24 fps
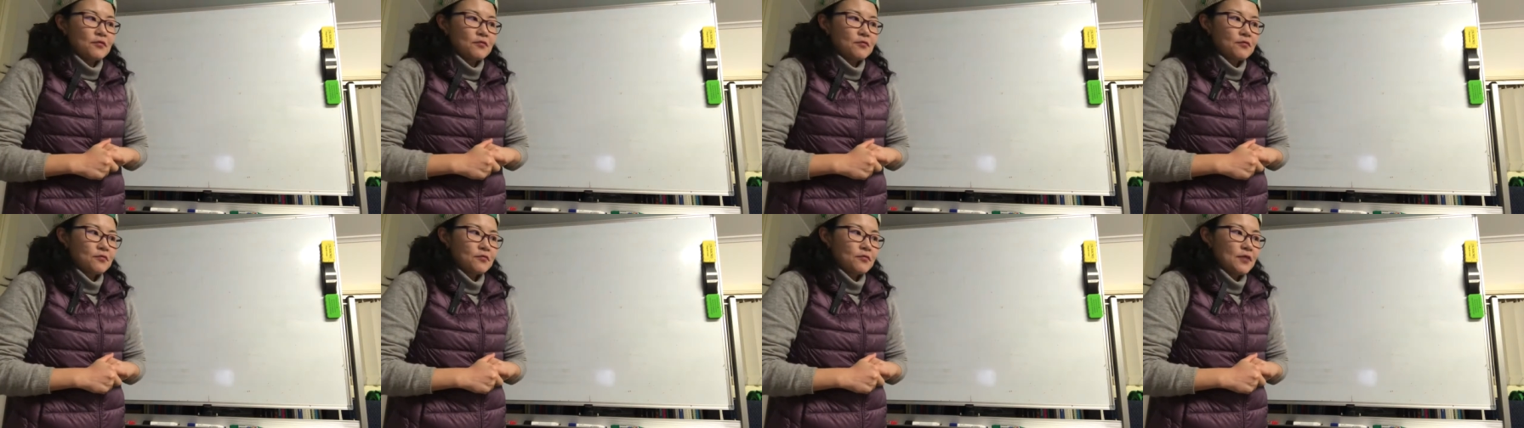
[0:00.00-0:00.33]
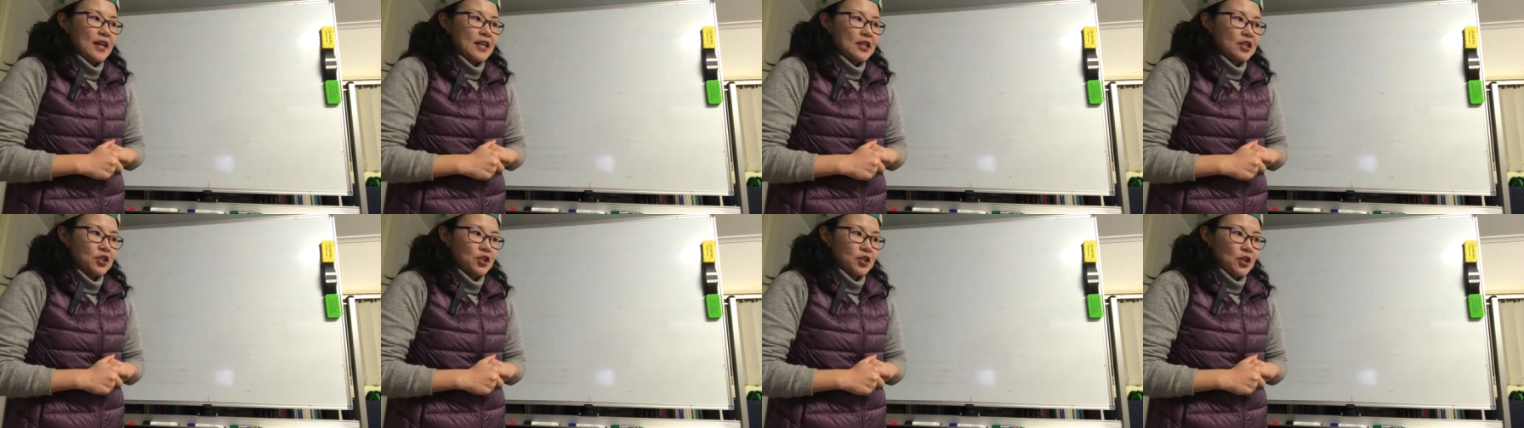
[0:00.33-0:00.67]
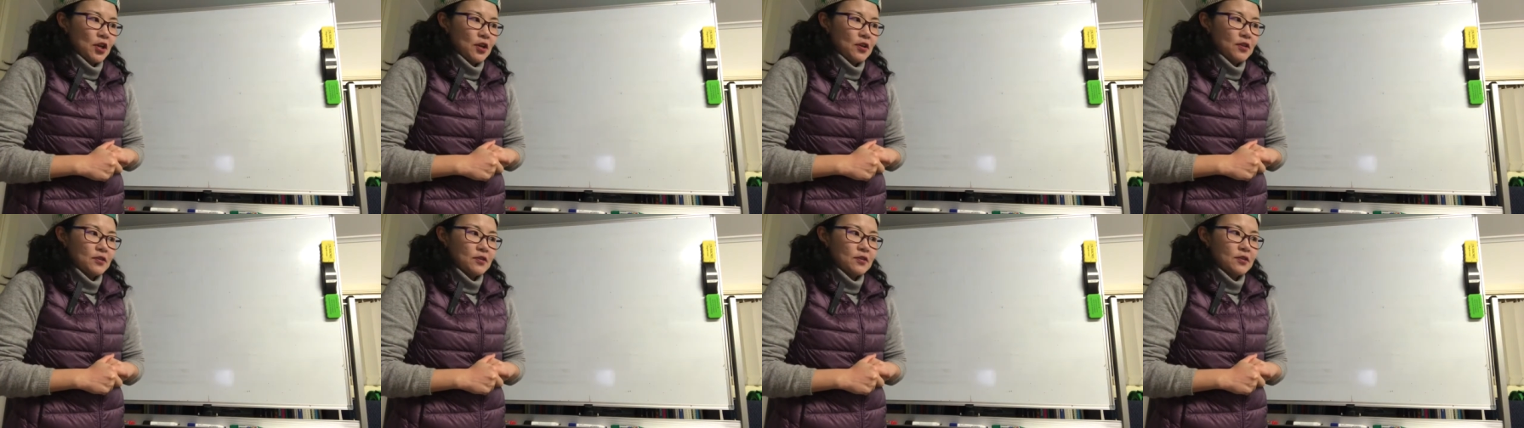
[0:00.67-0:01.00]

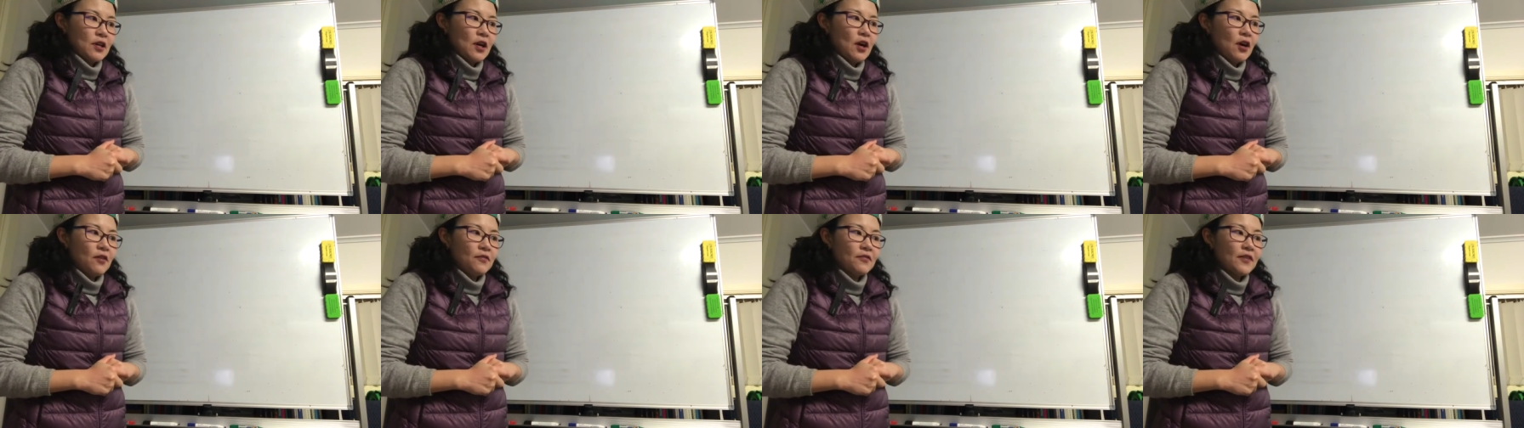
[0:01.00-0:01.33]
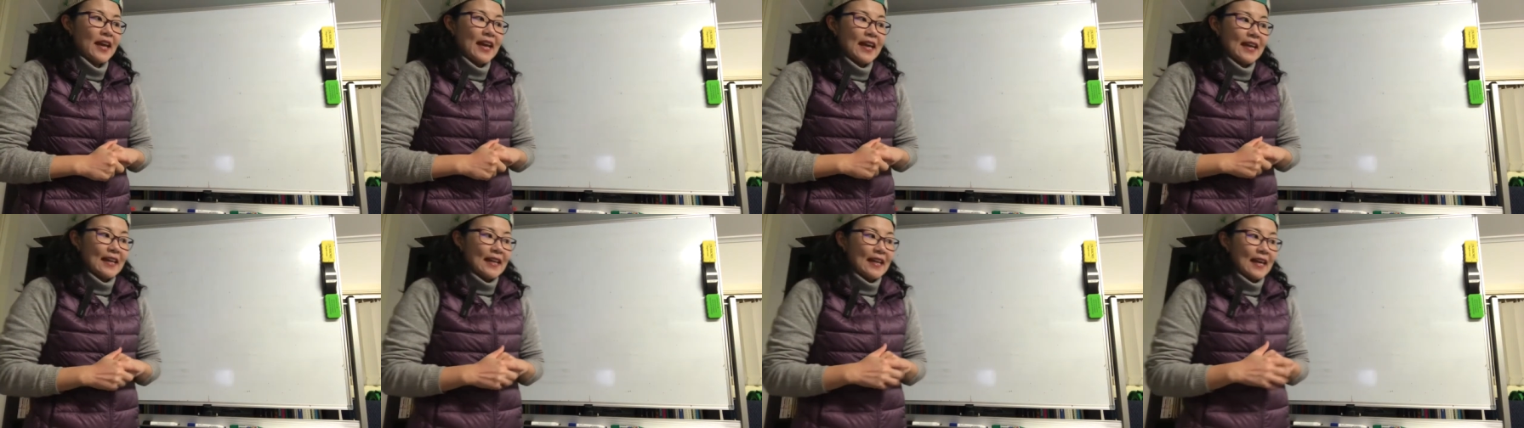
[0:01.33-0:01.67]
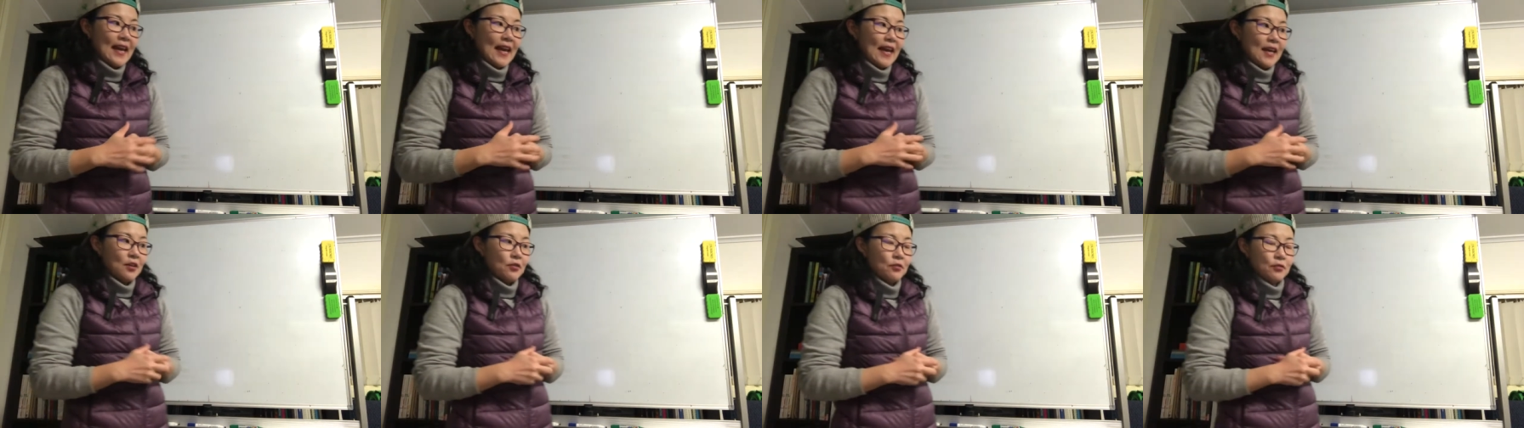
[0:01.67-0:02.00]
ratios of any
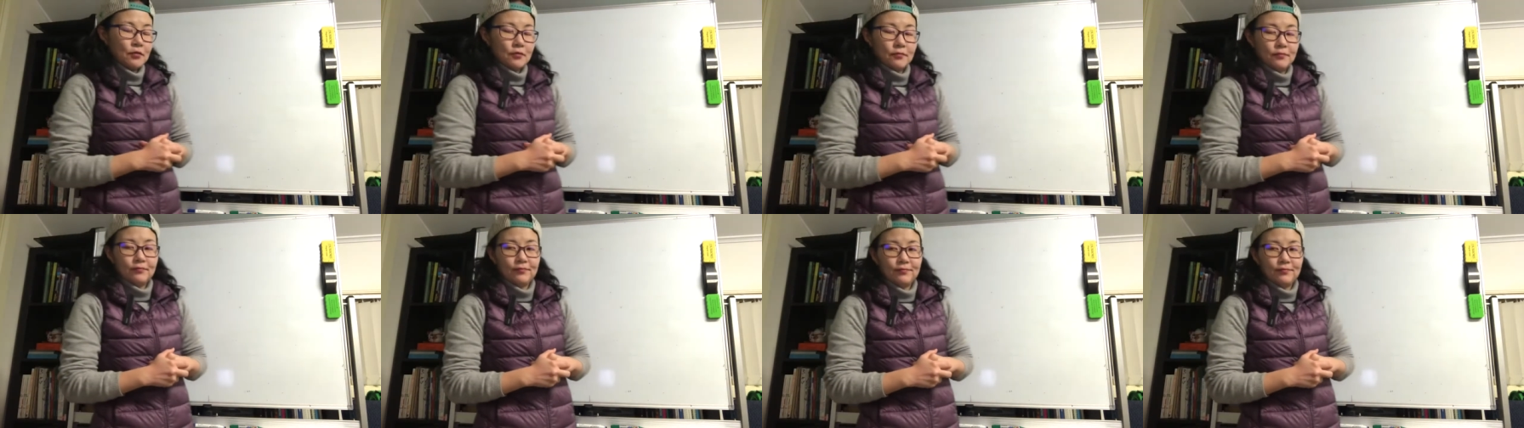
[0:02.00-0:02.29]
angle.